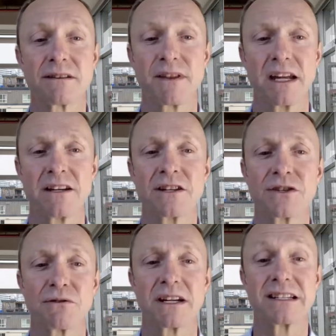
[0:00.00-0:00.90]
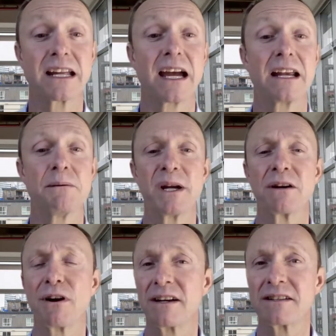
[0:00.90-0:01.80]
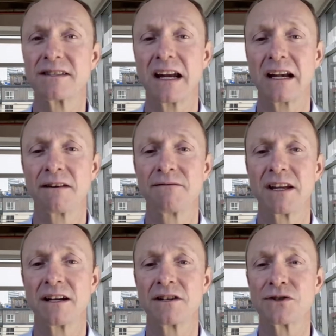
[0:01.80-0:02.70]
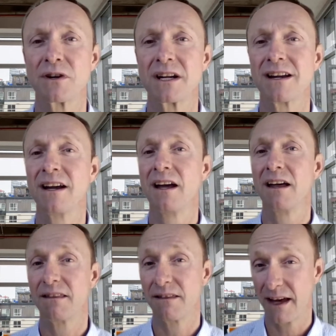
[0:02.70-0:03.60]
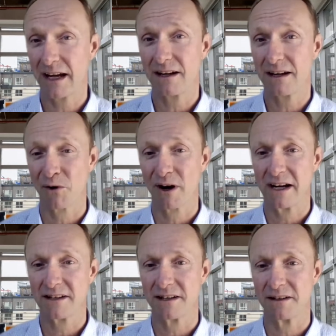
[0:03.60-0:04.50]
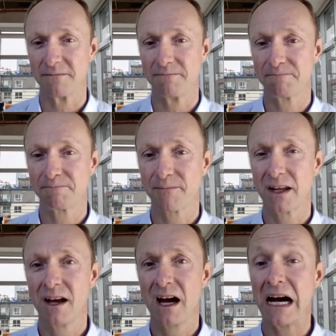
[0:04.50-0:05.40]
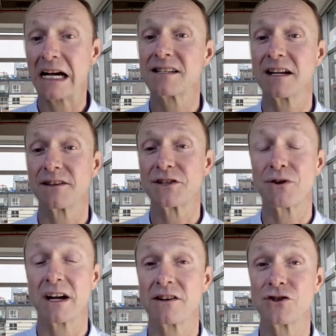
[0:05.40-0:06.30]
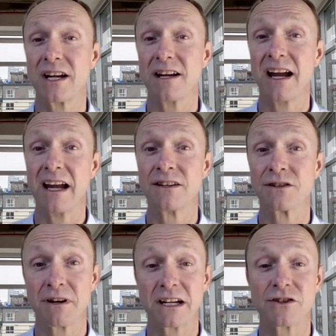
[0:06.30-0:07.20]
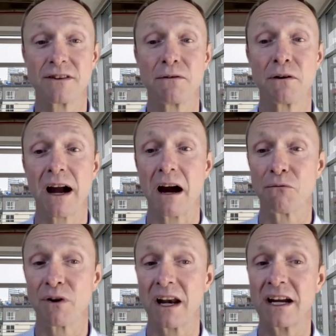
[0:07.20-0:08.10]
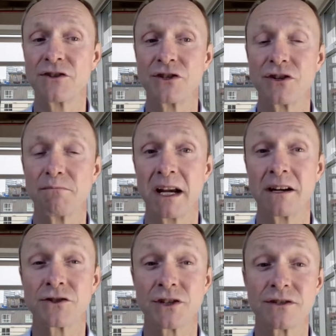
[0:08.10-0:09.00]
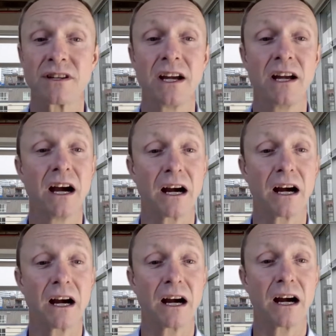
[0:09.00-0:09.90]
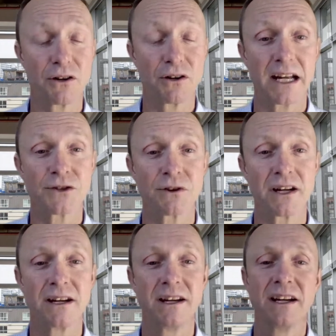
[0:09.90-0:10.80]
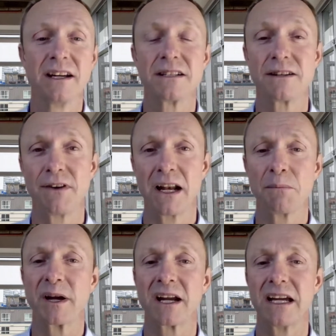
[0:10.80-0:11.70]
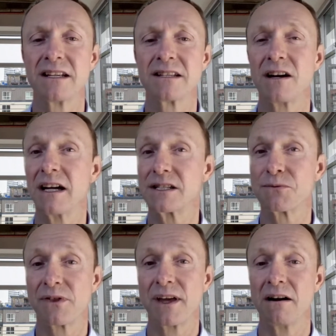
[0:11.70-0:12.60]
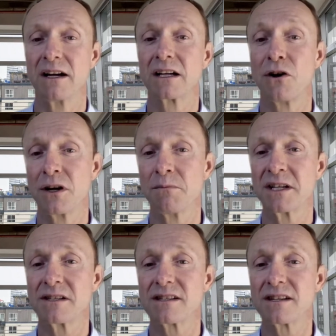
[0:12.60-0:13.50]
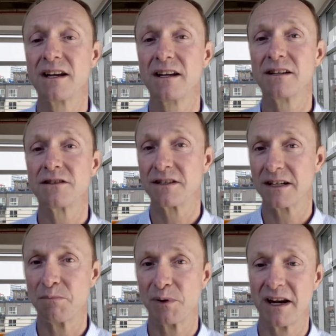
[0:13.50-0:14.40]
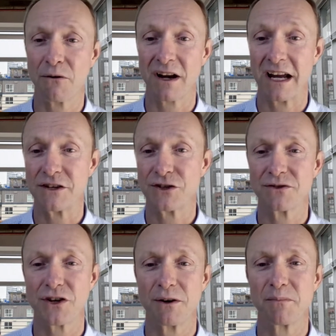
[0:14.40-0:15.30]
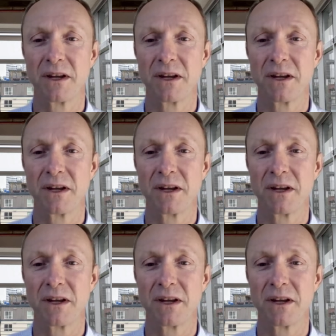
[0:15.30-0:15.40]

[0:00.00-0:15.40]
of the industry to gain a better understanding of the industry they operate in. I set the strategy and direction for our relationship managers across the country, developing insights with our economists to deepen our relationship